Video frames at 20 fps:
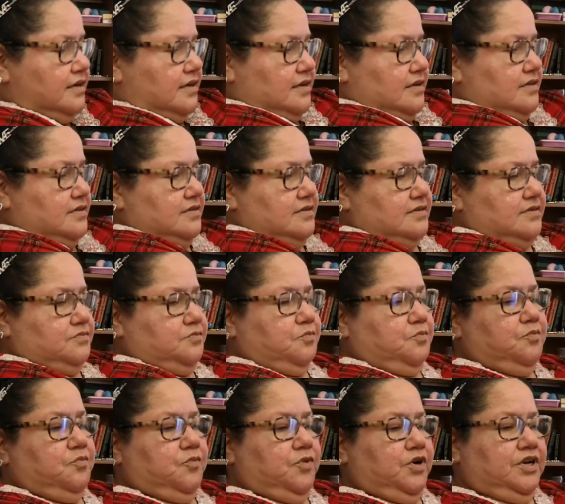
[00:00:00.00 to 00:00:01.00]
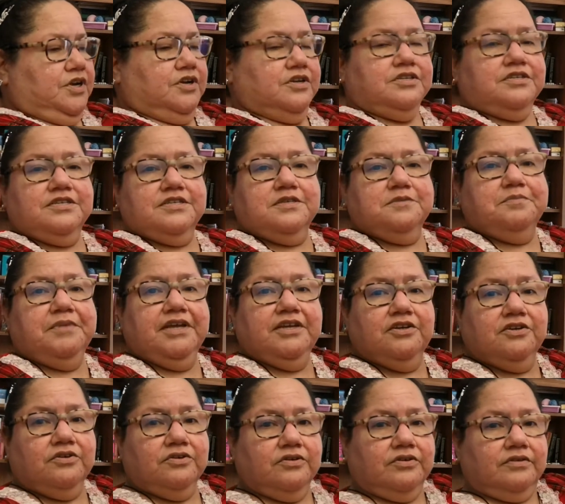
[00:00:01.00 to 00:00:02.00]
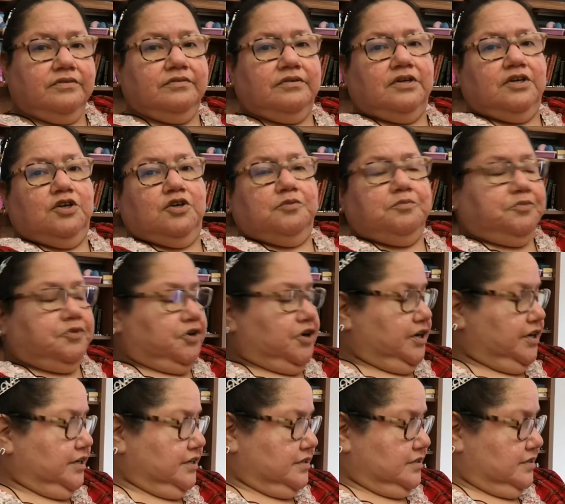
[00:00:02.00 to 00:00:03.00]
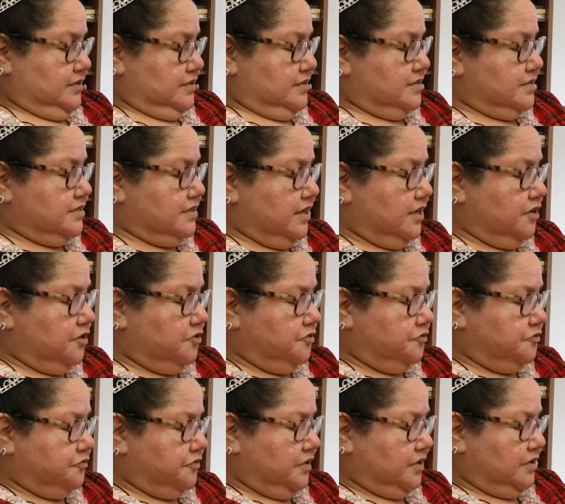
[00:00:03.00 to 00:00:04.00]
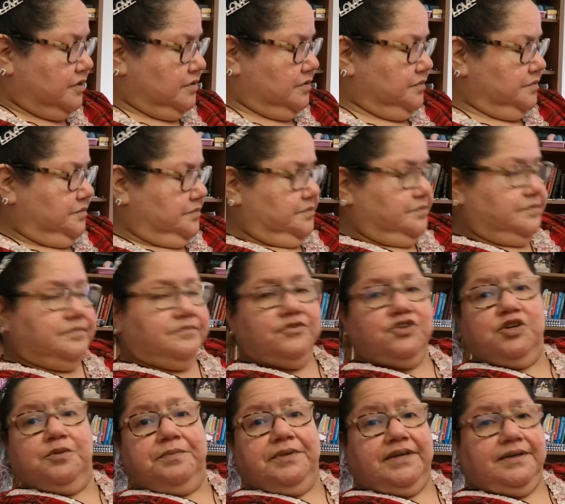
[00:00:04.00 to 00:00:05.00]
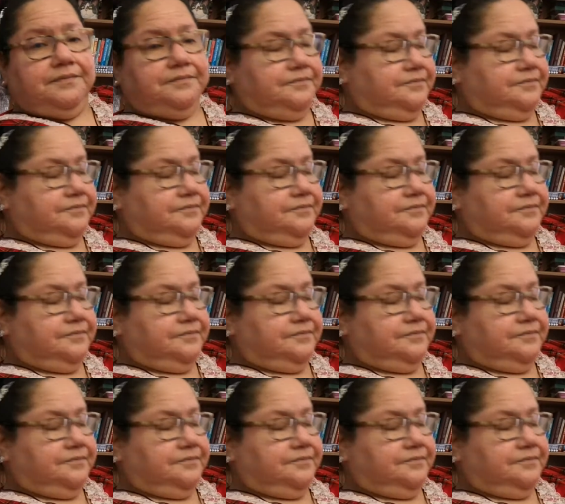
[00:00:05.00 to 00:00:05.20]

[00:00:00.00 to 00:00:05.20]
because why not just spend it on product instead of shipping.